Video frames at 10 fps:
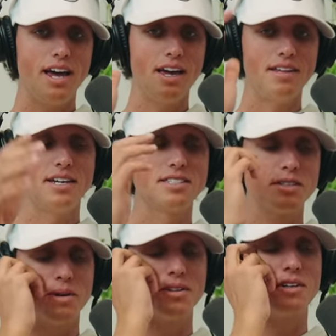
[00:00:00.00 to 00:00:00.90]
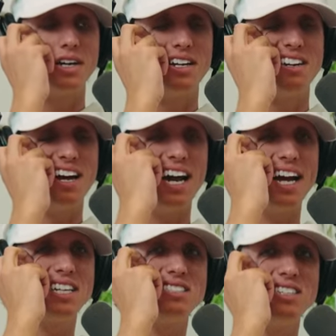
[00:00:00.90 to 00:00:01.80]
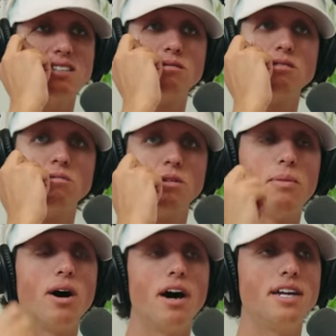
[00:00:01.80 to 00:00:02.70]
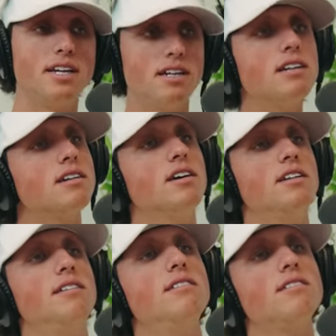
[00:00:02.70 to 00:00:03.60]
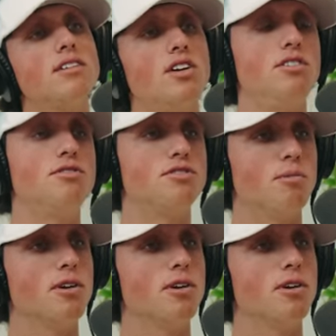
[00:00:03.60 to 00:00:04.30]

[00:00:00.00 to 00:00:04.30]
and then he gets up on the green, and I, I, could see the putting could could use some